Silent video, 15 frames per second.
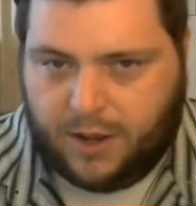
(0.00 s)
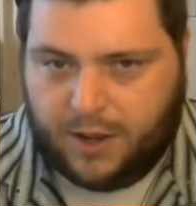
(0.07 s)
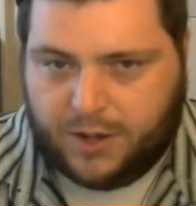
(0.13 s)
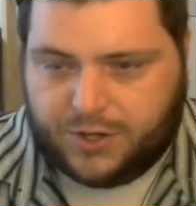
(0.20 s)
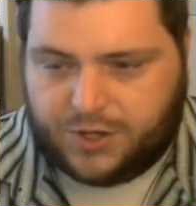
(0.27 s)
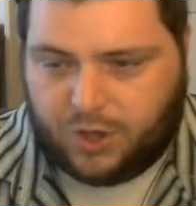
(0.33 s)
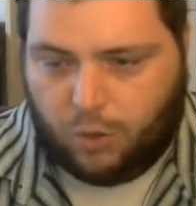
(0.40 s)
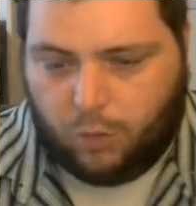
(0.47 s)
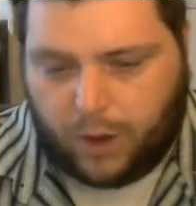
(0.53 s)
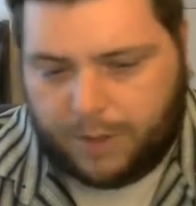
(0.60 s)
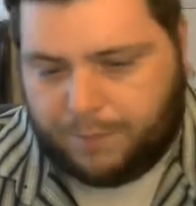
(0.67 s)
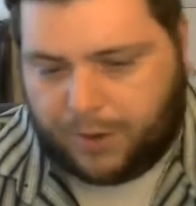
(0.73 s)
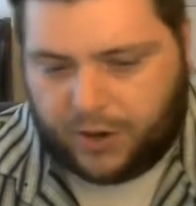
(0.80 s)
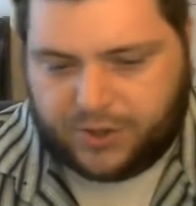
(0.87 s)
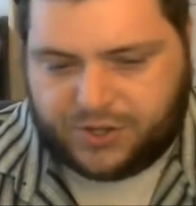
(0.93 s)
So one
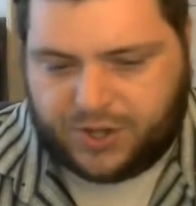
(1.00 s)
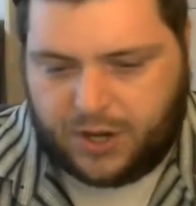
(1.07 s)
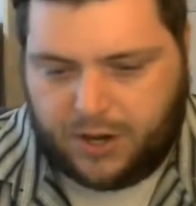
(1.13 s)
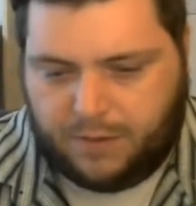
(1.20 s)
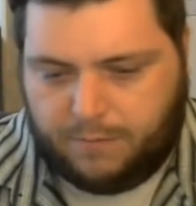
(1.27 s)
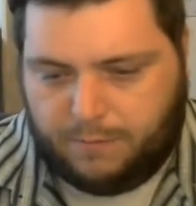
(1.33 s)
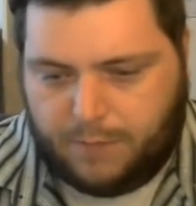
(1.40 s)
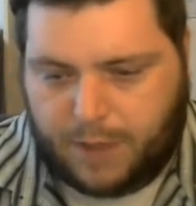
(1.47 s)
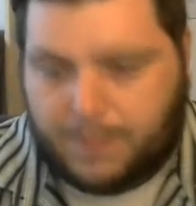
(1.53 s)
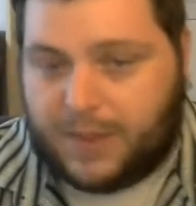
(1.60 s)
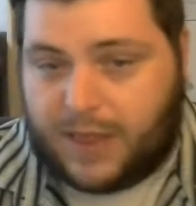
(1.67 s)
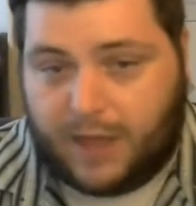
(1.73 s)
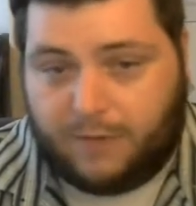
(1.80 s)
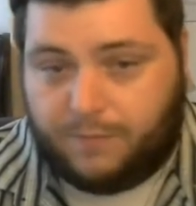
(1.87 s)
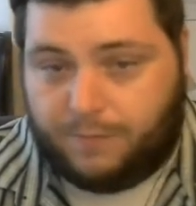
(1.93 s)
person, maybe
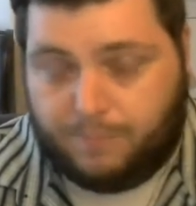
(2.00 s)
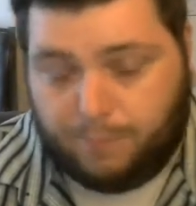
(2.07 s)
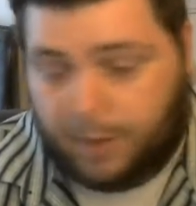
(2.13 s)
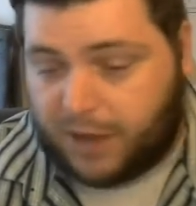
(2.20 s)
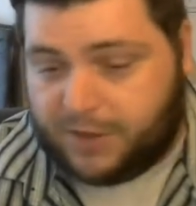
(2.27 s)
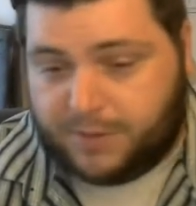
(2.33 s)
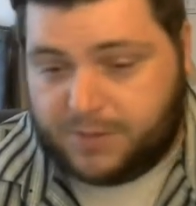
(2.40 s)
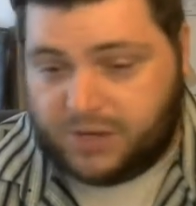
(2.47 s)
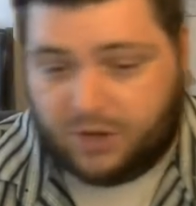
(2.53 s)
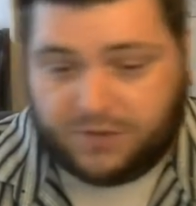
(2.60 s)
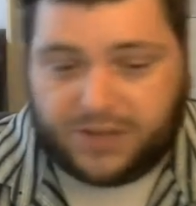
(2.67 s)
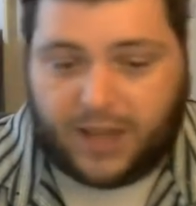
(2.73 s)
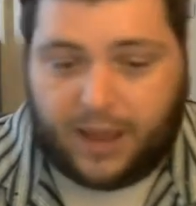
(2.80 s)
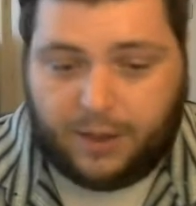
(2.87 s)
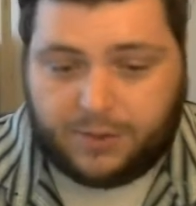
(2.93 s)
they bought themselves a
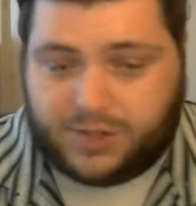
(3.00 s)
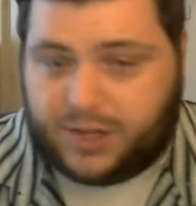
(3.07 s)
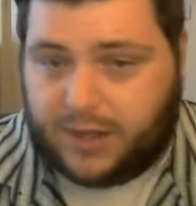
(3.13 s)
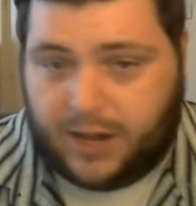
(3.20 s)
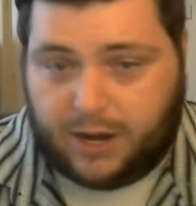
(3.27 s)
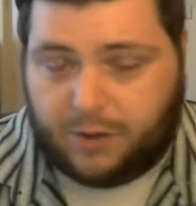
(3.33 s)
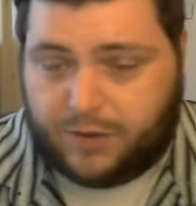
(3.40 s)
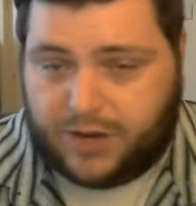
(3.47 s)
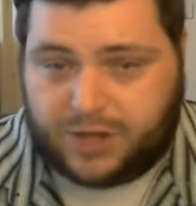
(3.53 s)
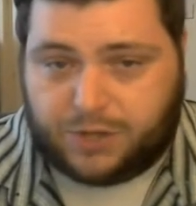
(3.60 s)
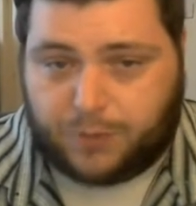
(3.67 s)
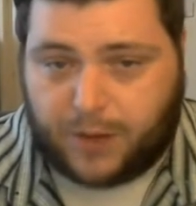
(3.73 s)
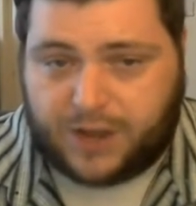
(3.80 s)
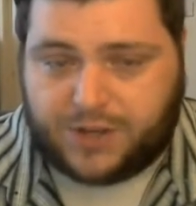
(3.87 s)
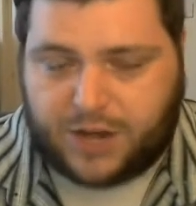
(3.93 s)
house and they don't need to
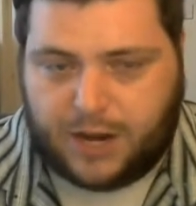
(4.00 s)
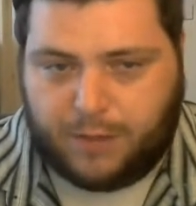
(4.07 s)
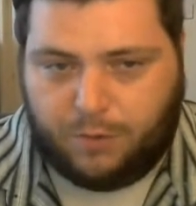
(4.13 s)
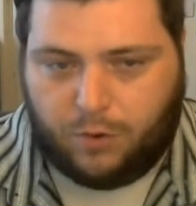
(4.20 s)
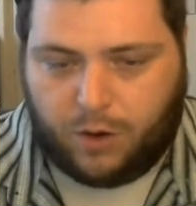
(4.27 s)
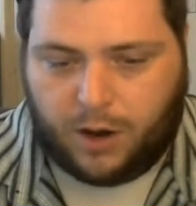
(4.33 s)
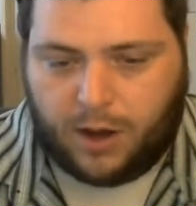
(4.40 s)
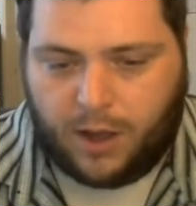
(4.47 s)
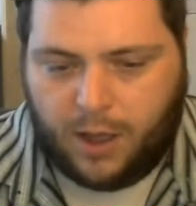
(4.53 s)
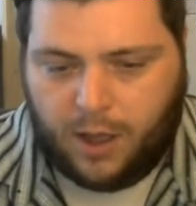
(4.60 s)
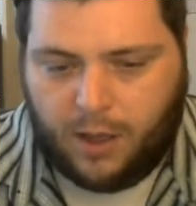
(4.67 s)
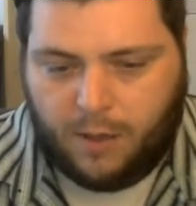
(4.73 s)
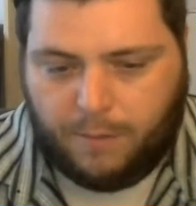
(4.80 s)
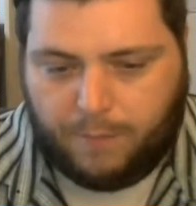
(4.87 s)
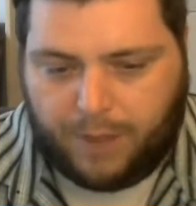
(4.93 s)
rent anymore,
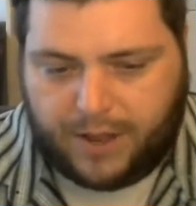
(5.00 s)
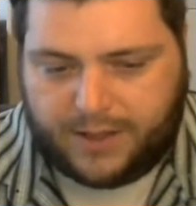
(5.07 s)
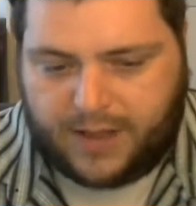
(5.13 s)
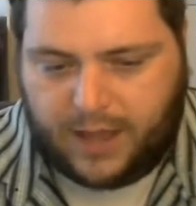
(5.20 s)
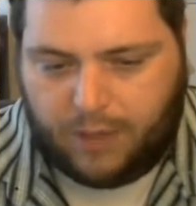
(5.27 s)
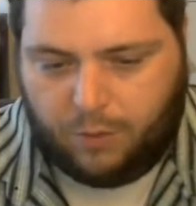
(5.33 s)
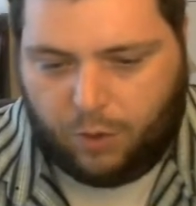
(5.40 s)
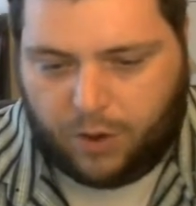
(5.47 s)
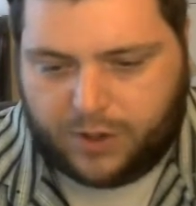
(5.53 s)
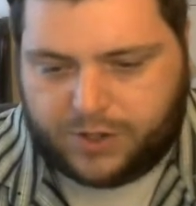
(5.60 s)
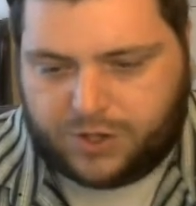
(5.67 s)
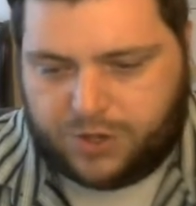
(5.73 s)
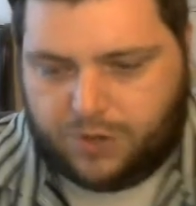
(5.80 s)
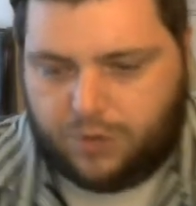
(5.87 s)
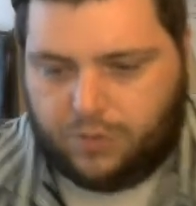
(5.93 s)
but they want
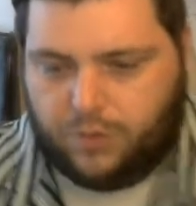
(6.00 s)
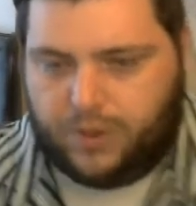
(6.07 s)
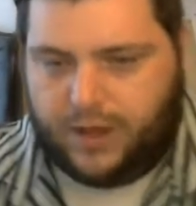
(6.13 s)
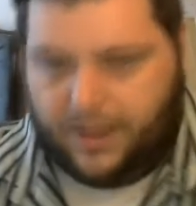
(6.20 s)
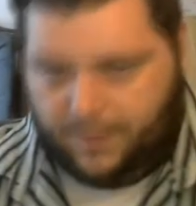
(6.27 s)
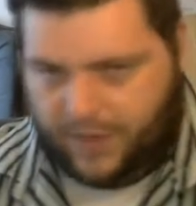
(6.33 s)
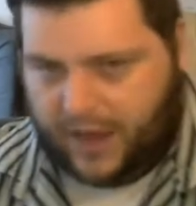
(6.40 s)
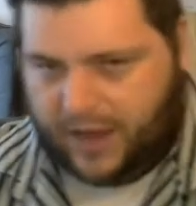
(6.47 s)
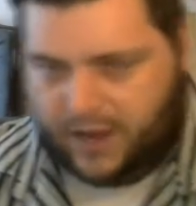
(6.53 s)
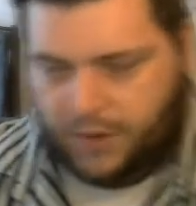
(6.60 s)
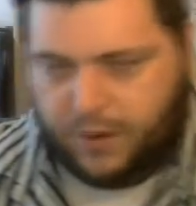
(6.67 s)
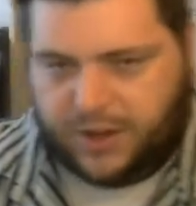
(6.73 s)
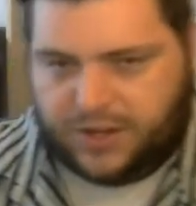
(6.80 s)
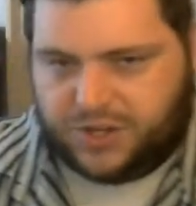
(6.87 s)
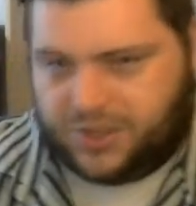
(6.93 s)
to give that
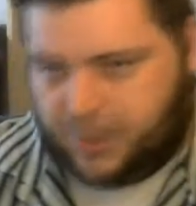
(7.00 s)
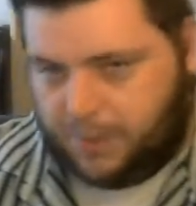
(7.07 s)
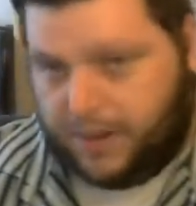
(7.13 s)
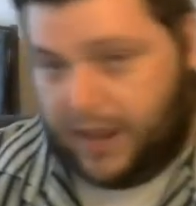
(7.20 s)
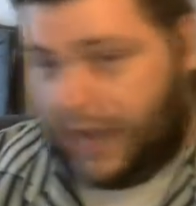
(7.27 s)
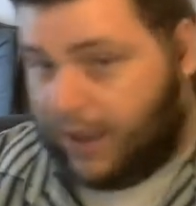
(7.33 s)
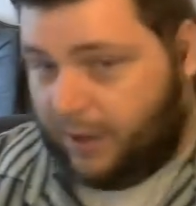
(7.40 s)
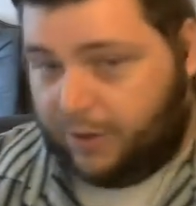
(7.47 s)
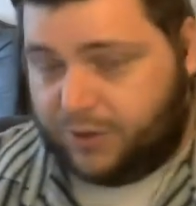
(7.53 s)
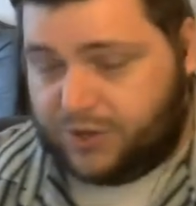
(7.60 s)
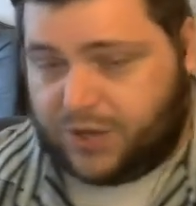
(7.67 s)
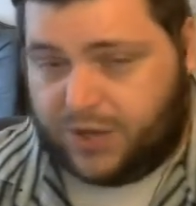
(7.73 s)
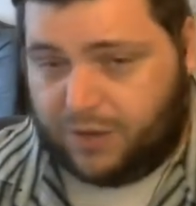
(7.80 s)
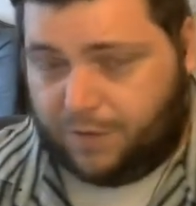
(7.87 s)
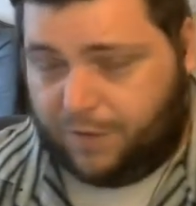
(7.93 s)
unit to somebody
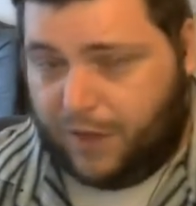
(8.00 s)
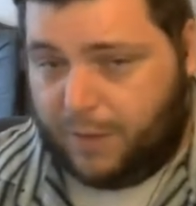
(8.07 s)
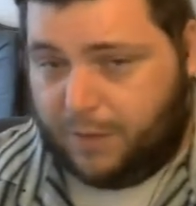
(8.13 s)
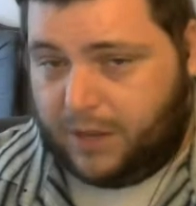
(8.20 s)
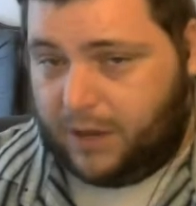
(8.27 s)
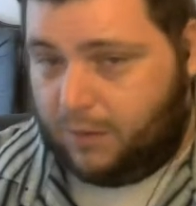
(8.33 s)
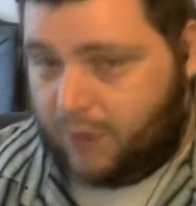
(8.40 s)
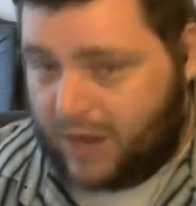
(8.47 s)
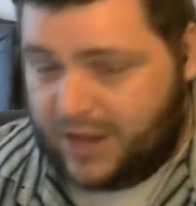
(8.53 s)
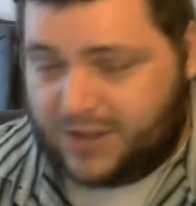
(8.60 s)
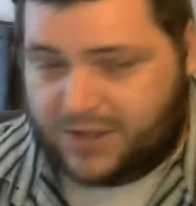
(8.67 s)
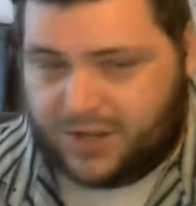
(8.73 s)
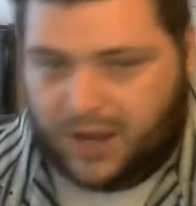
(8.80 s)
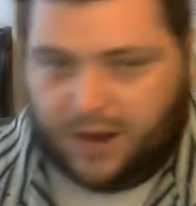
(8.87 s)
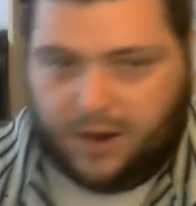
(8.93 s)
else in their family who
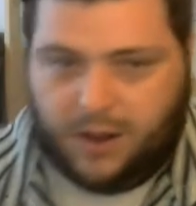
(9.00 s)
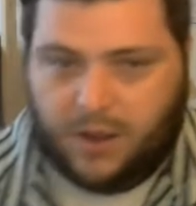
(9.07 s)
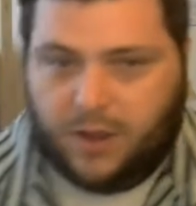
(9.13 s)
needs it.